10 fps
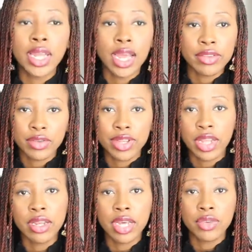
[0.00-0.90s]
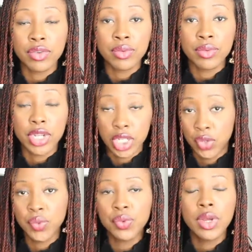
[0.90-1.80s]
nice thing that you
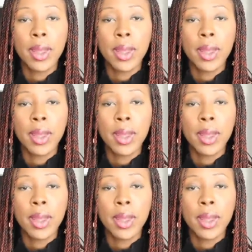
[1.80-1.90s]
do